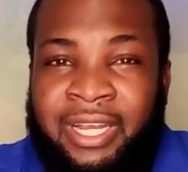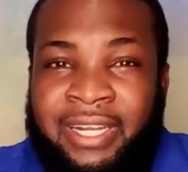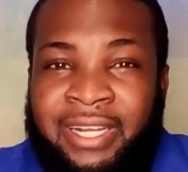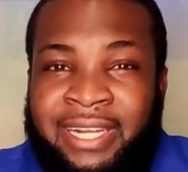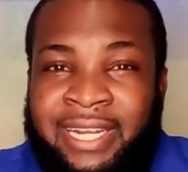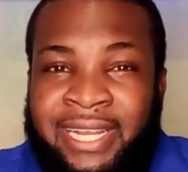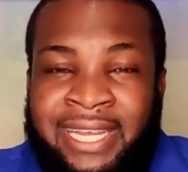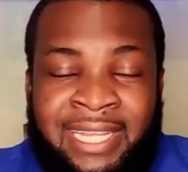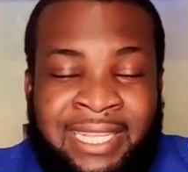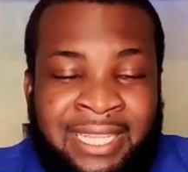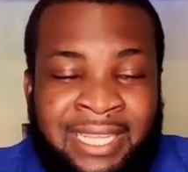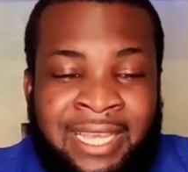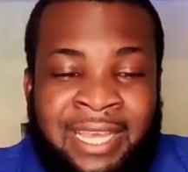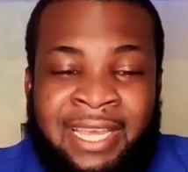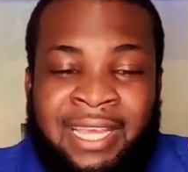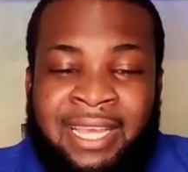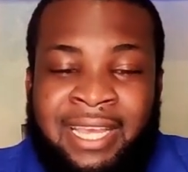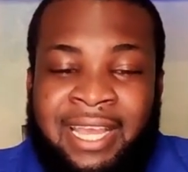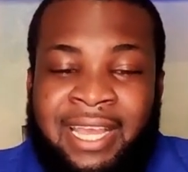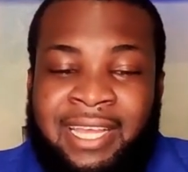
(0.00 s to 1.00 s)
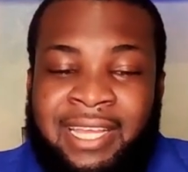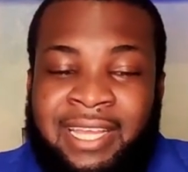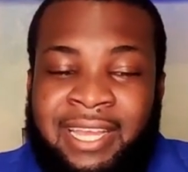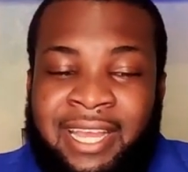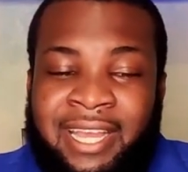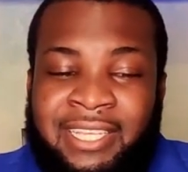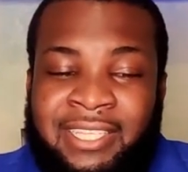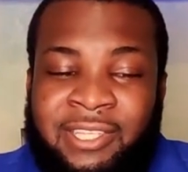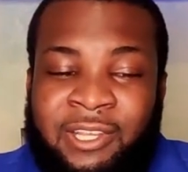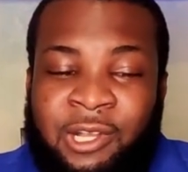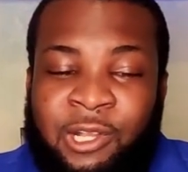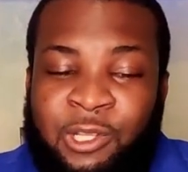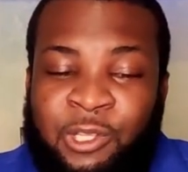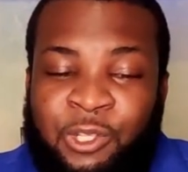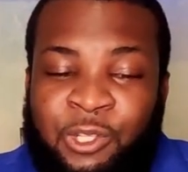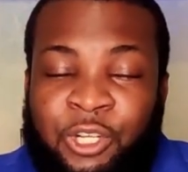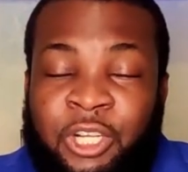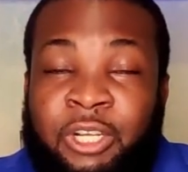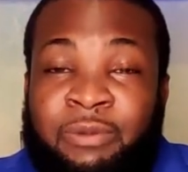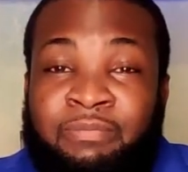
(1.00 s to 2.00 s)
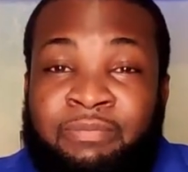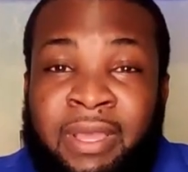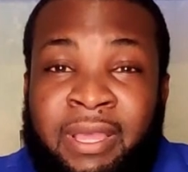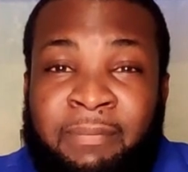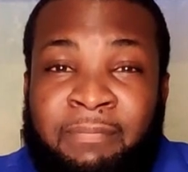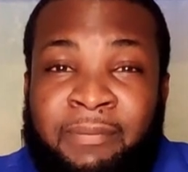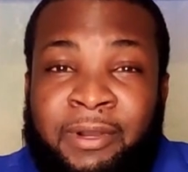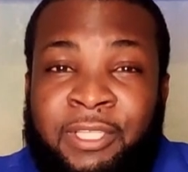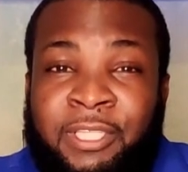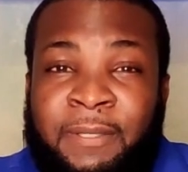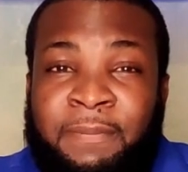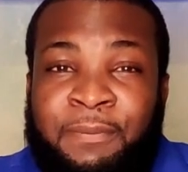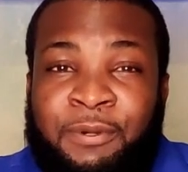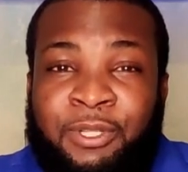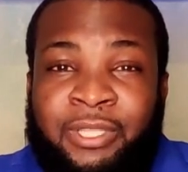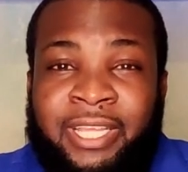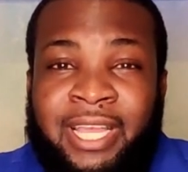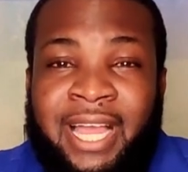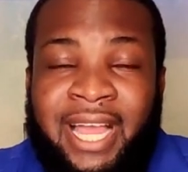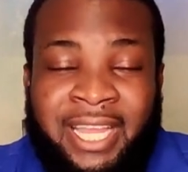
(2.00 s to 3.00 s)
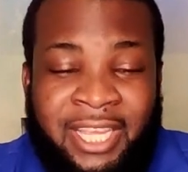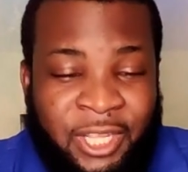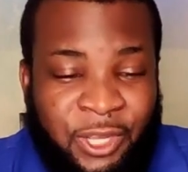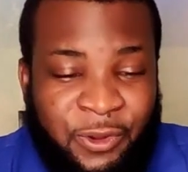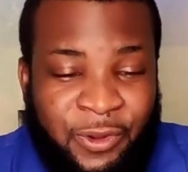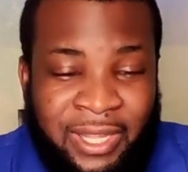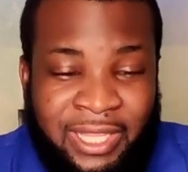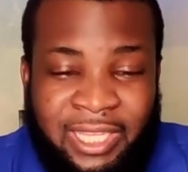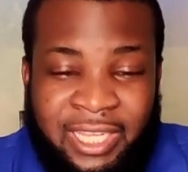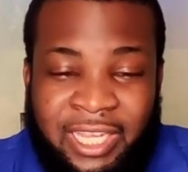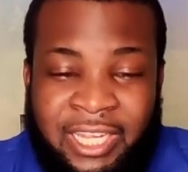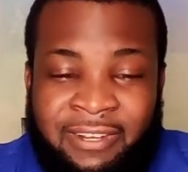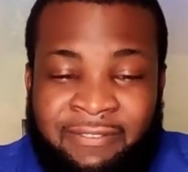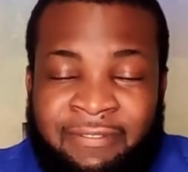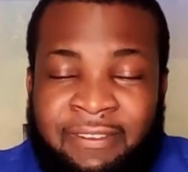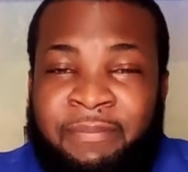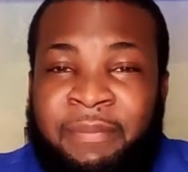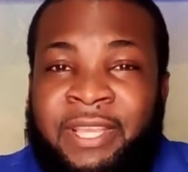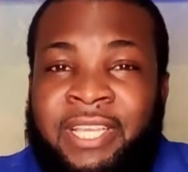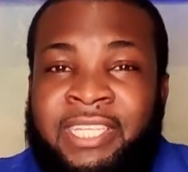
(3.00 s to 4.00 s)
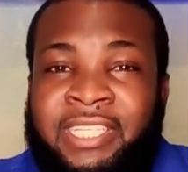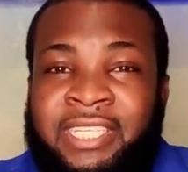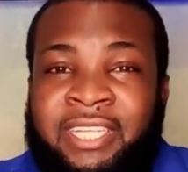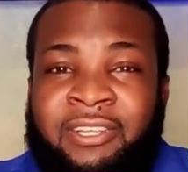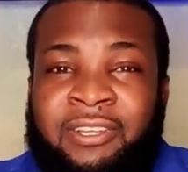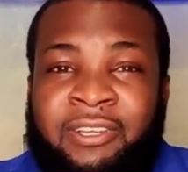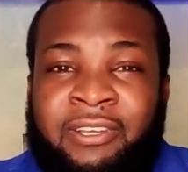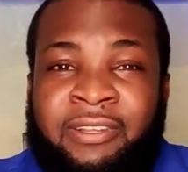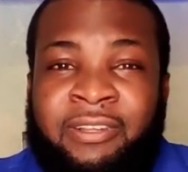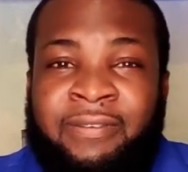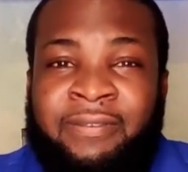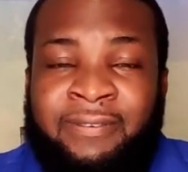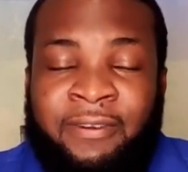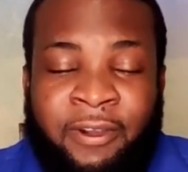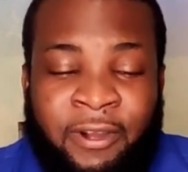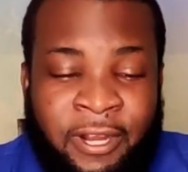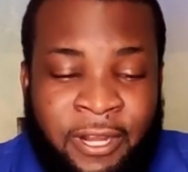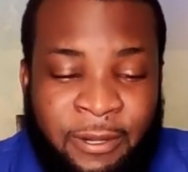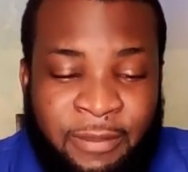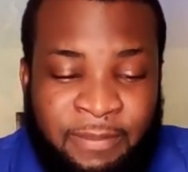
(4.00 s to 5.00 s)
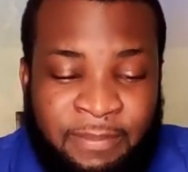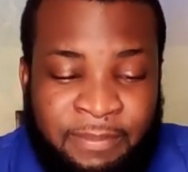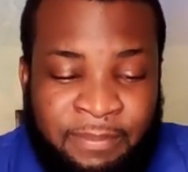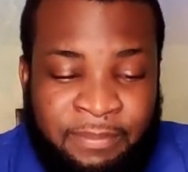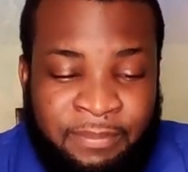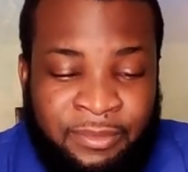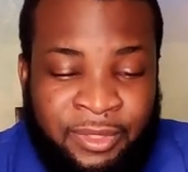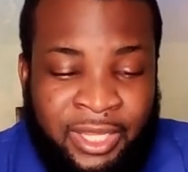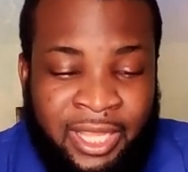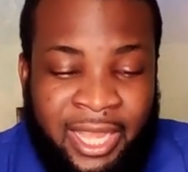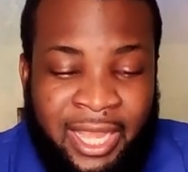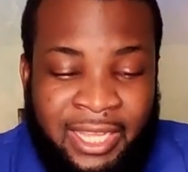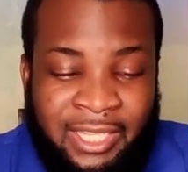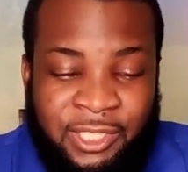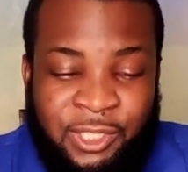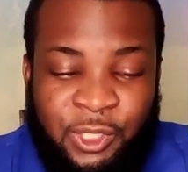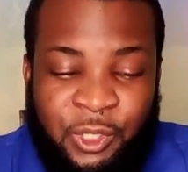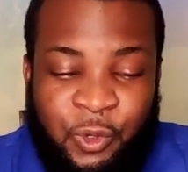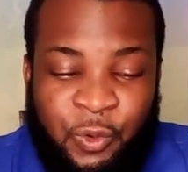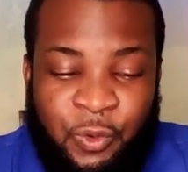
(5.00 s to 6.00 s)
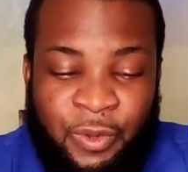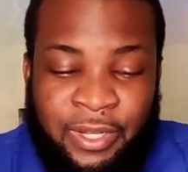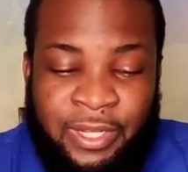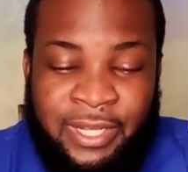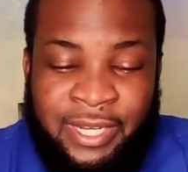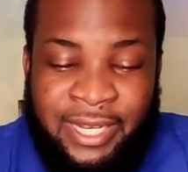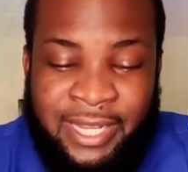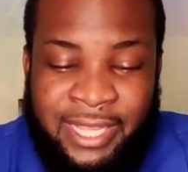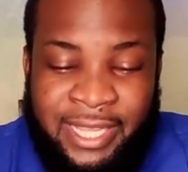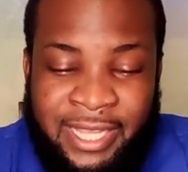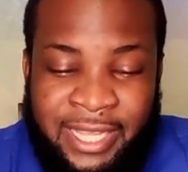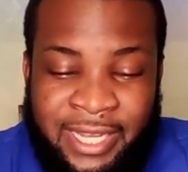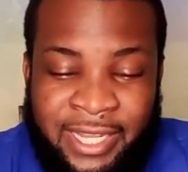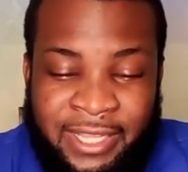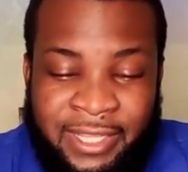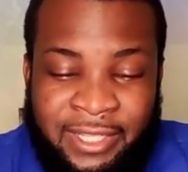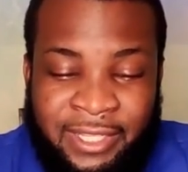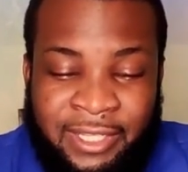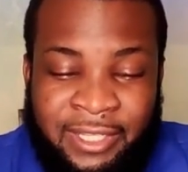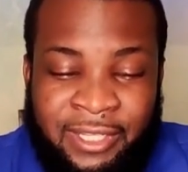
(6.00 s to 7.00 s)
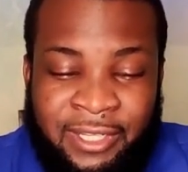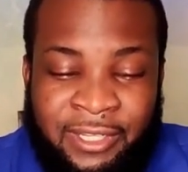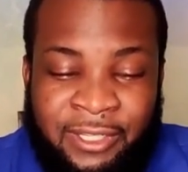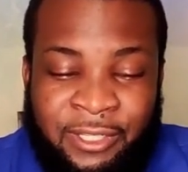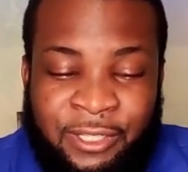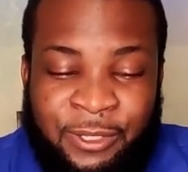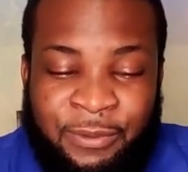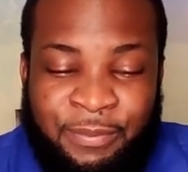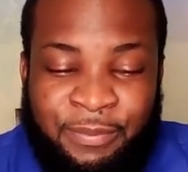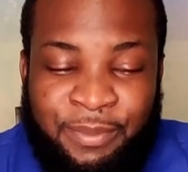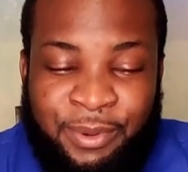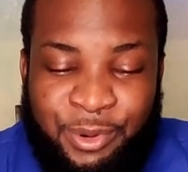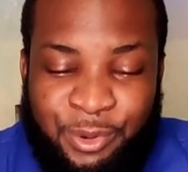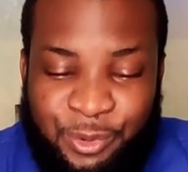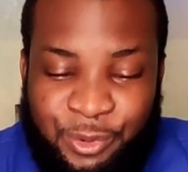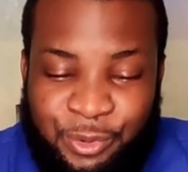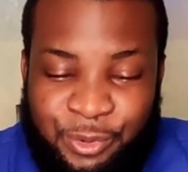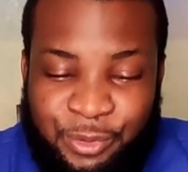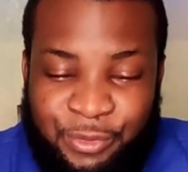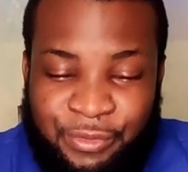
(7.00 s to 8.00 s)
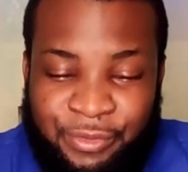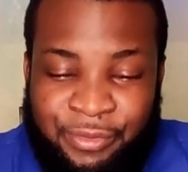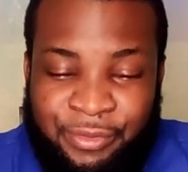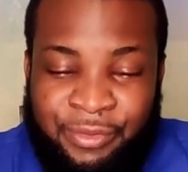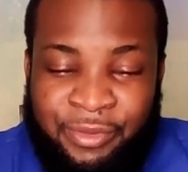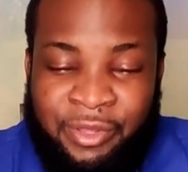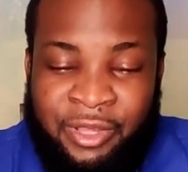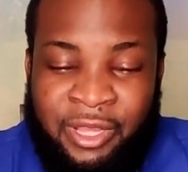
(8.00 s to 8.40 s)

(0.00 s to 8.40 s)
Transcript: Alright, and guys, also remember to put accurate information on the form, as you will need to prove